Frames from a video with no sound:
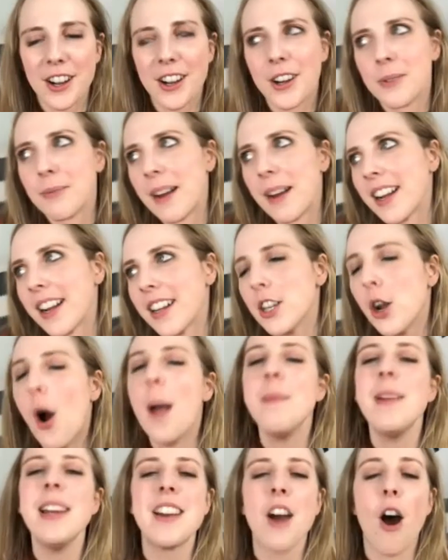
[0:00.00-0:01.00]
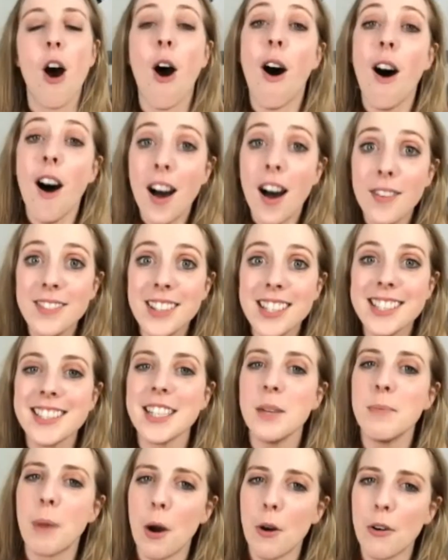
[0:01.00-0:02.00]
Oh my God. I mean,
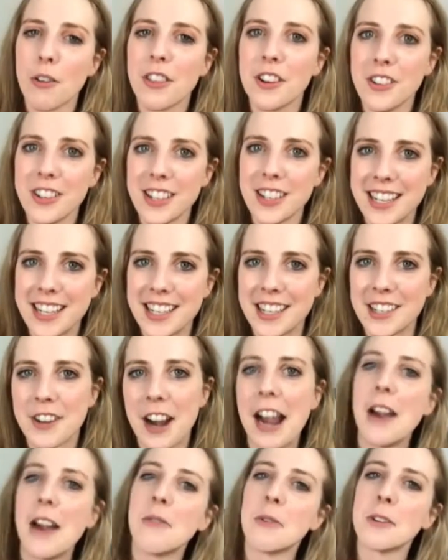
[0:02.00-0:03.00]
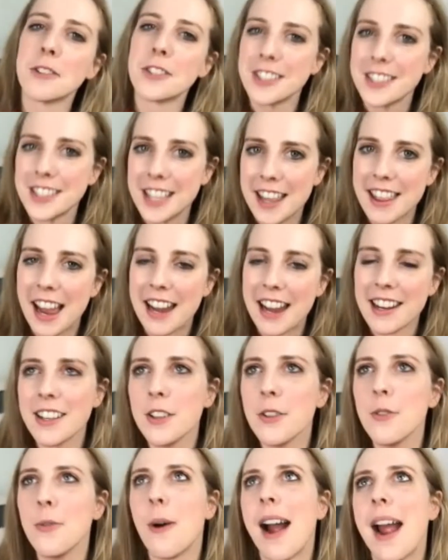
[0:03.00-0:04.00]
obviously both are needed, right? We'll just get that out
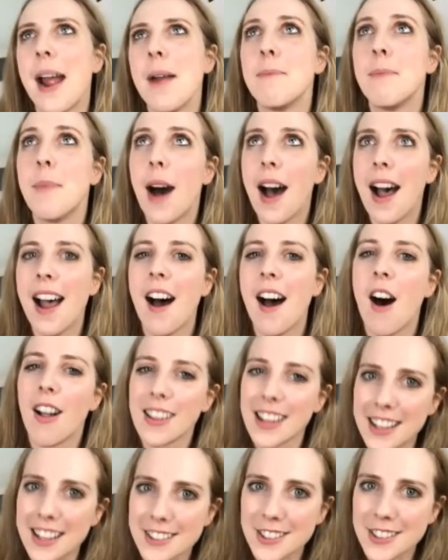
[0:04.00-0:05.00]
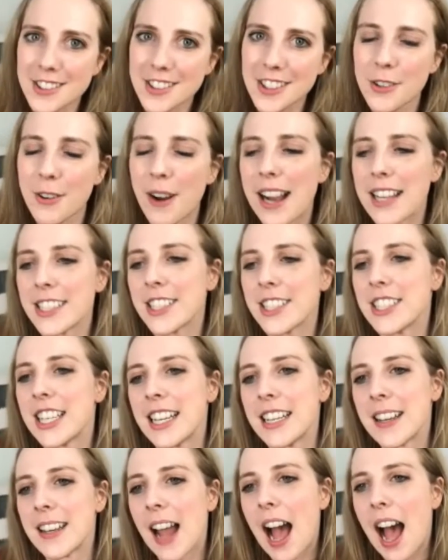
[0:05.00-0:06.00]
of the way, but I'll answer the
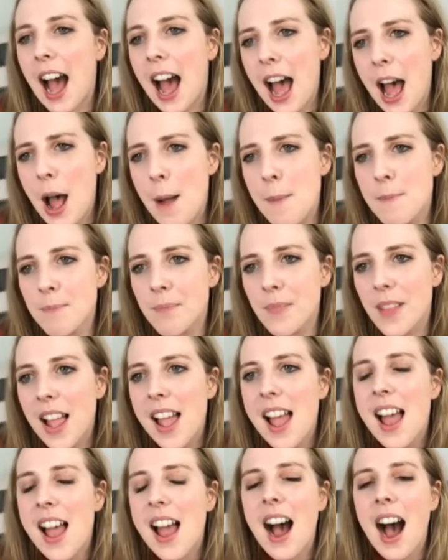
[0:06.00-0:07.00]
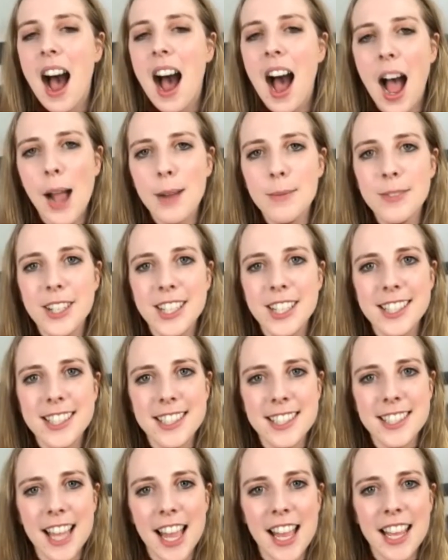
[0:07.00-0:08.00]
question. I'm going to
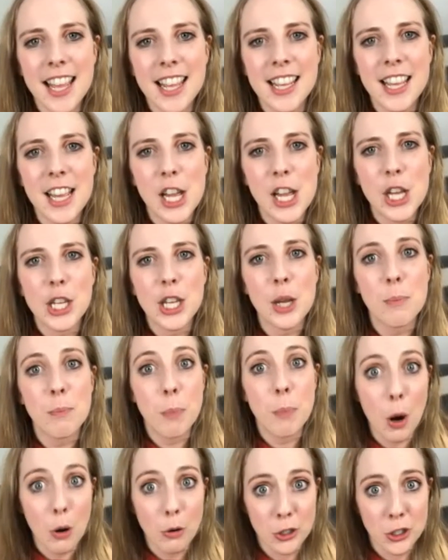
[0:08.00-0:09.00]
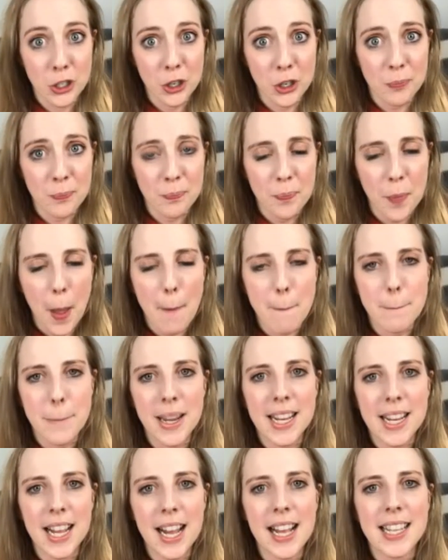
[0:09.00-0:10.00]
say composure
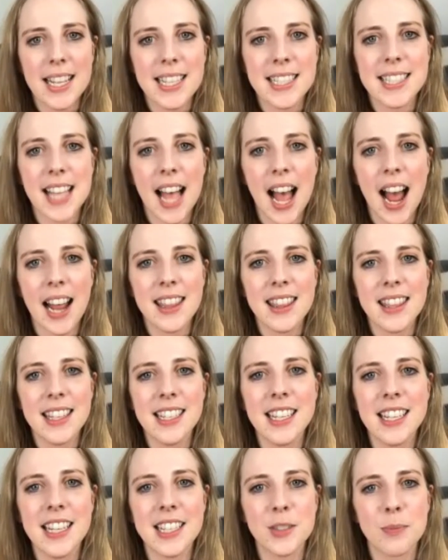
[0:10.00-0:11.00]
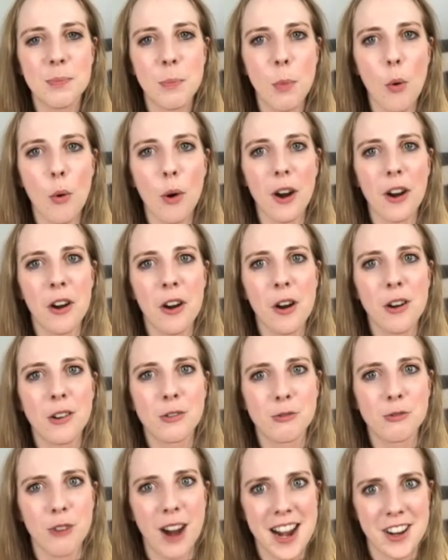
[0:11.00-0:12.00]
because I think it's more
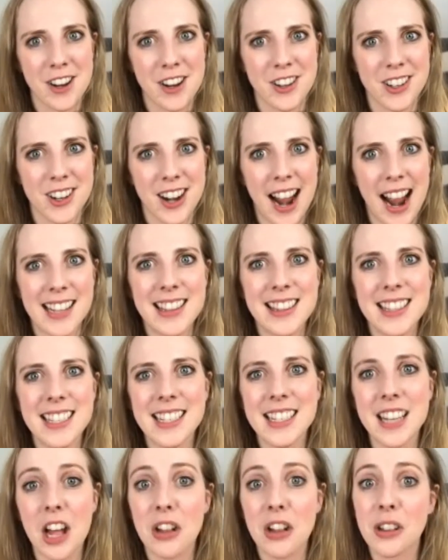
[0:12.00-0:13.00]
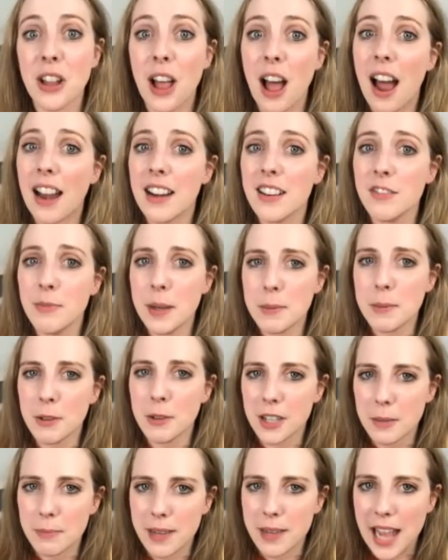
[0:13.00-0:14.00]
rare. I think a lot of people
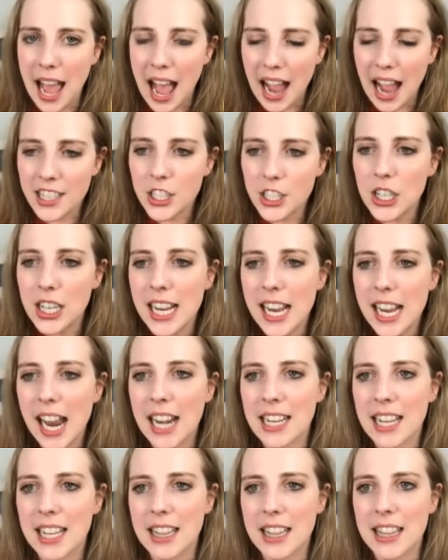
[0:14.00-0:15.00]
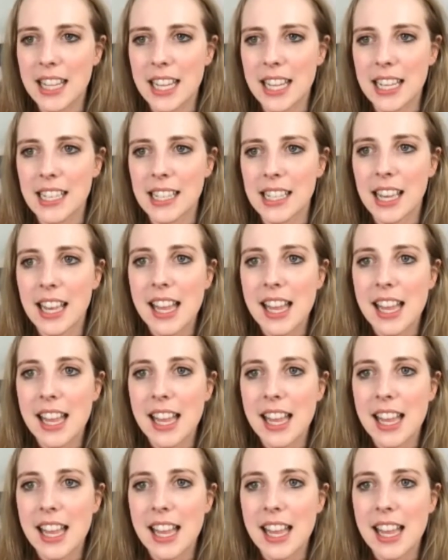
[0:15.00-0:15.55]
can be accurate, and I think